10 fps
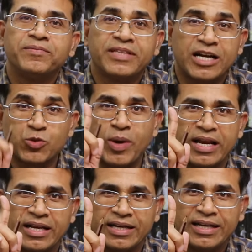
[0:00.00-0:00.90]
That's
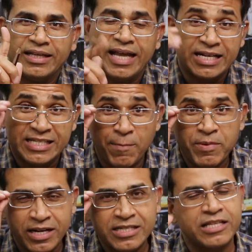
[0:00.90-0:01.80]
one.
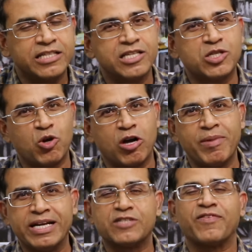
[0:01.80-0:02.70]
Acceptance that this is
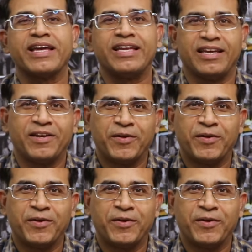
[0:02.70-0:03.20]
normal is fine.